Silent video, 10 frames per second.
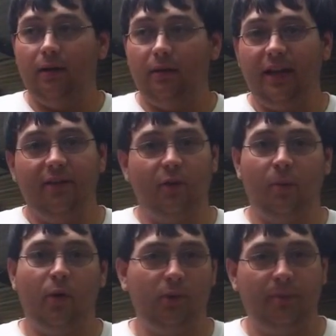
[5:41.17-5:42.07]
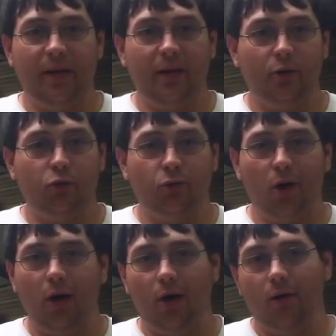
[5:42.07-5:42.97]
leaving them on the bed of your
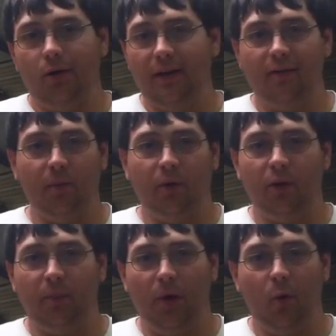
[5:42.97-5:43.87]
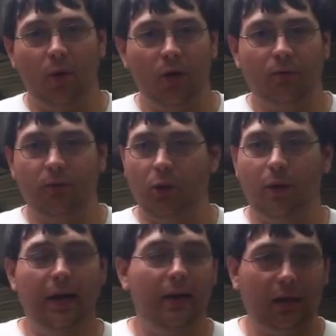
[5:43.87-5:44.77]
truck, leaving them on the boat when you're
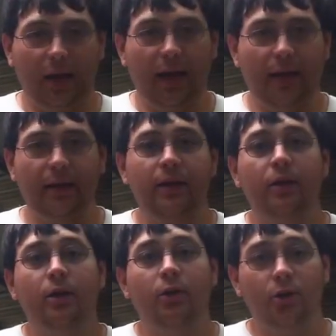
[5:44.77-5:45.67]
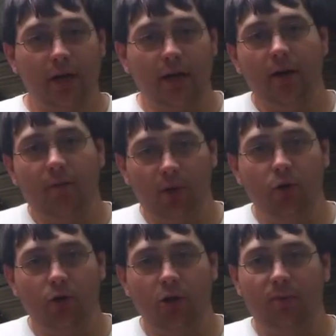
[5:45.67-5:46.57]
going down the lake. You're going to end up
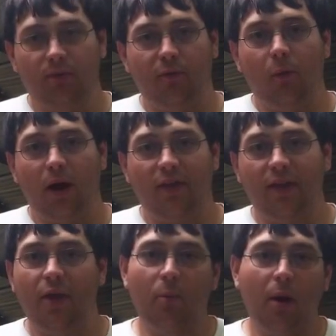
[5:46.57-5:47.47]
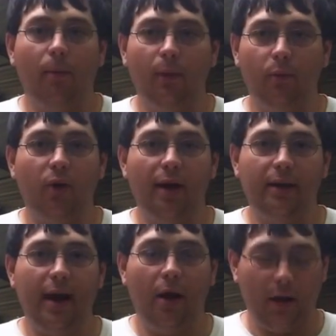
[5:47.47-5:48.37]
losing them before I think they probably
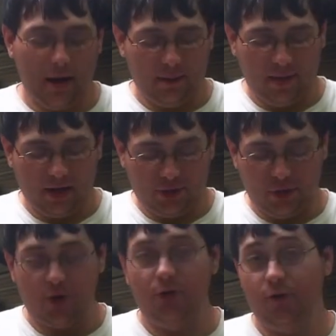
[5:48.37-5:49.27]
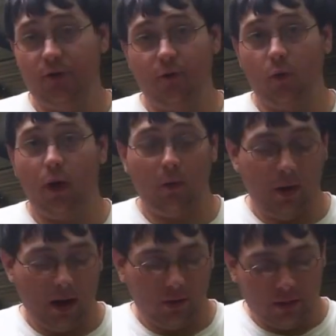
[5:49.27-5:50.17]
break down. I imagine you could use these for quite a
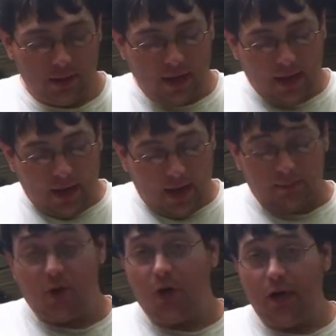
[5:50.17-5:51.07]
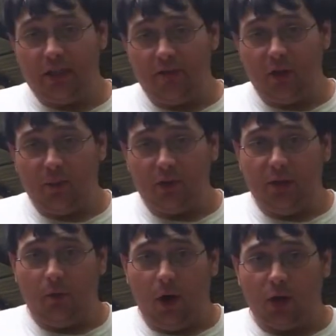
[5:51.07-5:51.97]
while. I'm curious if they're
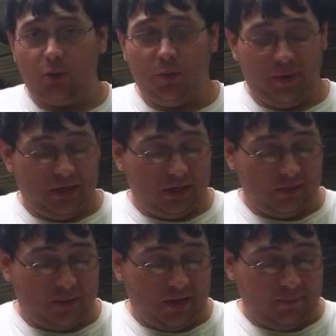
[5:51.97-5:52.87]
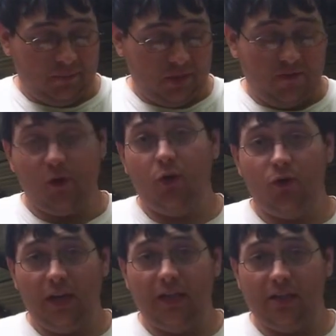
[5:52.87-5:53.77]
machine washable, because I mean, if you're
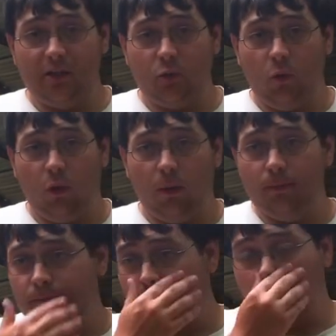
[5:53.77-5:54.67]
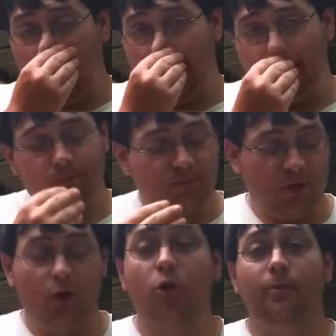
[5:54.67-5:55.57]
using these and it's warm, hot,
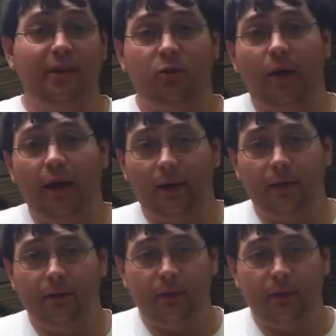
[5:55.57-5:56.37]
you're going to be sweating.